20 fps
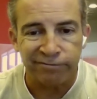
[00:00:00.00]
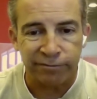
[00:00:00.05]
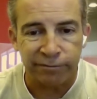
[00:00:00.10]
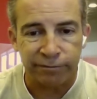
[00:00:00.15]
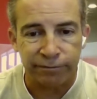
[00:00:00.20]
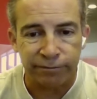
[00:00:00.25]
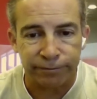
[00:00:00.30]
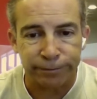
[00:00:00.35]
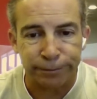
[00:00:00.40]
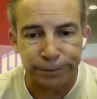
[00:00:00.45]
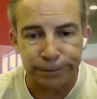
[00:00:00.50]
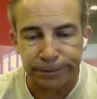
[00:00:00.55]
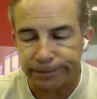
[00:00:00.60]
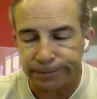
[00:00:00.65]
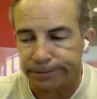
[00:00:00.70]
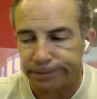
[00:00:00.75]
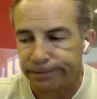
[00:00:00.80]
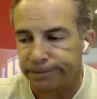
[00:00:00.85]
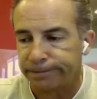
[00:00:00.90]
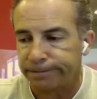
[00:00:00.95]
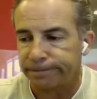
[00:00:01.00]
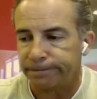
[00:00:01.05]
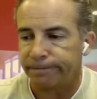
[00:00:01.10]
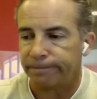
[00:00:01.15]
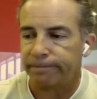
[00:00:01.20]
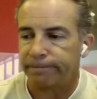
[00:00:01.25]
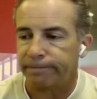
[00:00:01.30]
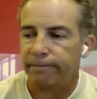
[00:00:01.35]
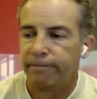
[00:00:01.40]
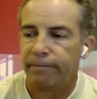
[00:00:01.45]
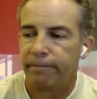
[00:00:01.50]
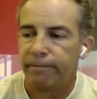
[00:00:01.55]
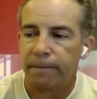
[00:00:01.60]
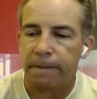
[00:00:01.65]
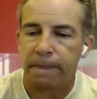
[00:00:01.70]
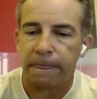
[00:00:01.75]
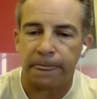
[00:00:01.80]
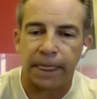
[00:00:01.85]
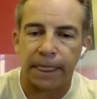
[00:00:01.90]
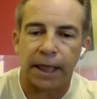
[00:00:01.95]
For folks that want
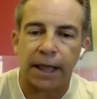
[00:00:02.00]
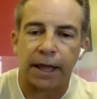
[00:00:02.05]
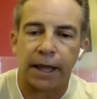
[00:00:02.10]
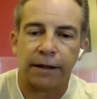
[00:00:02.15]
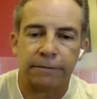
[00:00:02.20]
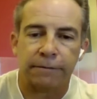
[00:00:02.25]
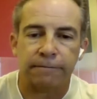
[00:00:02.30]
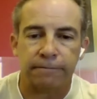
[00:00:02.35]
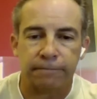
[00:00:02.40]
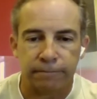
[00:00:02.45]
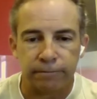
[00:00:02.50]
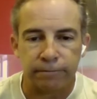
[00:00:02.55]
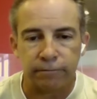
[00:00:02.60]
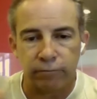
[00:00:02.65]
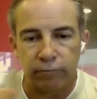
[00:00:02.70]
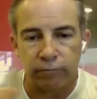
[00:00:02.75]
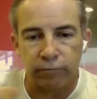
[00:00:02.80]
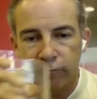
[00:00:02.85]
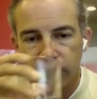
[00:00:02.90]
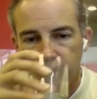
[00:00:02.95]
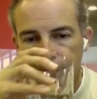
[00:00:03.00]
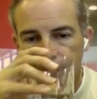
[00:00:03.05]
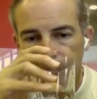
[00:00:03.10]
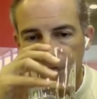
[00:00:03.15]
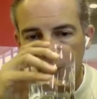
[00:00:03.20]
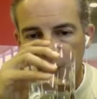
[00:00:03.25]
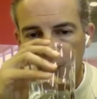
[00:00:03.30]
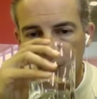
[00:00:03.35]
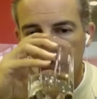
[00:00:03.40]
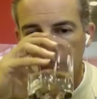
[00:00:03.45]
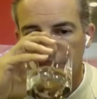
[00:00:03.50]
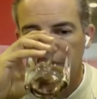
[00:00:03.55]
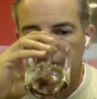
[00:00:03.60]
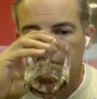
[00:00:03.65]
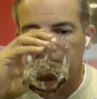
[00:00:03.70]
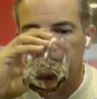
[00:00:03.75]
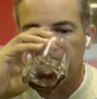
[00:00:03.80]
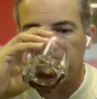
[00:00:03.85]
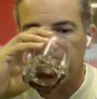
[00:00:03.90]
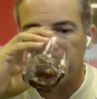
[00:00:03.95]
to do it on their own. Yeah.
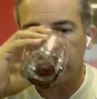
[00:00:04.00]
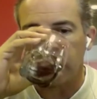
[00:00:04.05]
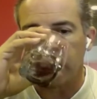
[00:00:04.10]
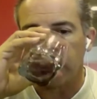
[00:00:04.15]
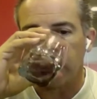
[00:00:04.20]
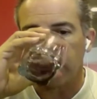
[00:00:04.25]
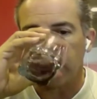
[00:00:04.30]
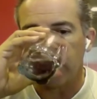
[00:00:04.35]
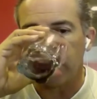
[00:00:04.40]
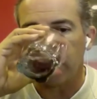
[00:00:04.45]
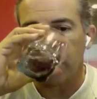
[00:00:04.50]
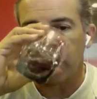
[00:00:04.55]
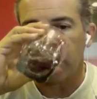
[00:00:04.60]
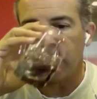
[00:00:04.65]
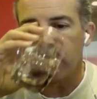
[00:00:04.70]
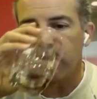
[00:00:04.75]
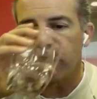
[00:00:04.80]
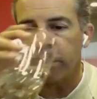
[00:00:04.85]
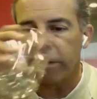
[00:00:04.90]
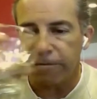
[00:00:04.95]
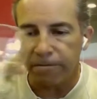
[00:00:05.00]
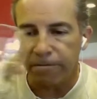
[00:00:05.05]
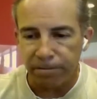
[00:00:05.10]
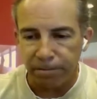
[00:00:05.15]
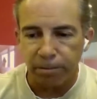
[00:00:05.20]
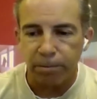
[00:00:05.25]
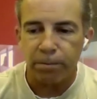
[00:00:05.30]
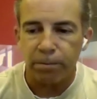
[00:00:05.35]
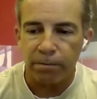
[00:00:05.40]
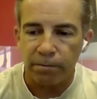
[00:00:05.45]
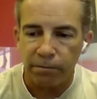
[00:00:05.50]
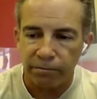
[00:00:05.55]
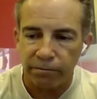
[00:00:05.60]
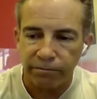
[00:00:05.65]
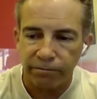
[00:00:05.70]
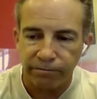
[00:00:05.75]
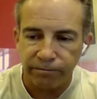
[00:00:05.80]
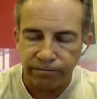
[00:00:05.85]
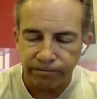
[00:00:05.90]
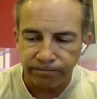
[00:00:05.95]
Want to save that money. Well, cool, Mike. Well, that's been a
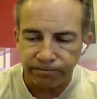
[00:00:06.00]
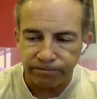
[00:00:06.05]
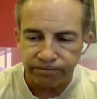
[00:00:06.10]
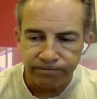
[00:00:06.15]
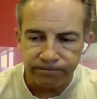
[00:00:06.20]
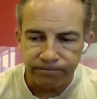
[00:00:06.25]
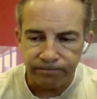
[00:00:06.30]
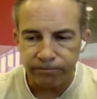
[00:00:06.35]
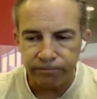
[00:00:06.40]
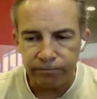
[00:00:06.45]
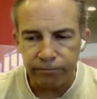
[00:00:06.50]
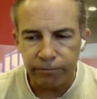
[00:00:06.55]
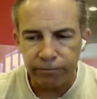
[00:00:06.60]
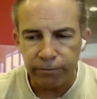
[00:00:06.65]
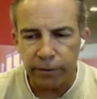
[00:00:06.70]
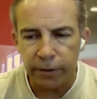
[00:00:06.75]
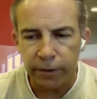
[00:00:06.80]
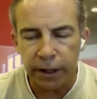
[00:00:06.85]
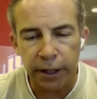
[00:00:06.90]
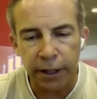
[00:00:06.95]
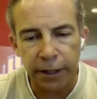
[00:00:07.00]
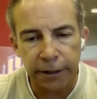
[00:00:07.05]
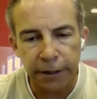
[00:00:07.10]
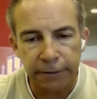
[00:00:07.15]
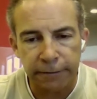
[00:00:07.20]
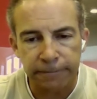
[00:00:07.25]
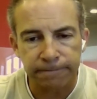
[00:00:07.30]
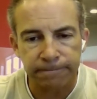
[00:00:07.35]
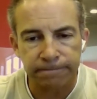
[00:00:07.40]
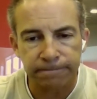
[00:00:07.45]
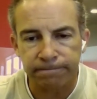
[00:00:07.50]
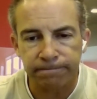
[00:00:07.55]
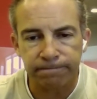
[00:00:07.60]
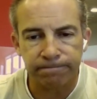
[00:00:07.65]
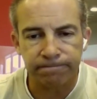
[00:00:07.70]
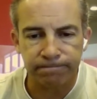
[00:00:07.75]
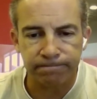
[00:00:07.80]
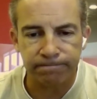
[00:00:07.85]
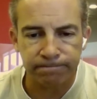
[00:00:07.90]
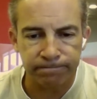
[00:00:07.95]
really informative piece of
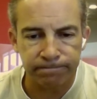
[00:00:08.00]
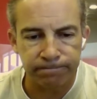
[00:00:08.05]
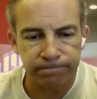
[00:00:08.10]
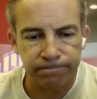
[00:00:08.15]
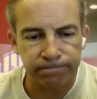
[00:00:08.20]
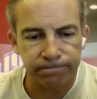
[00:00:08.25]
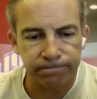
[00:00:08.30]
information.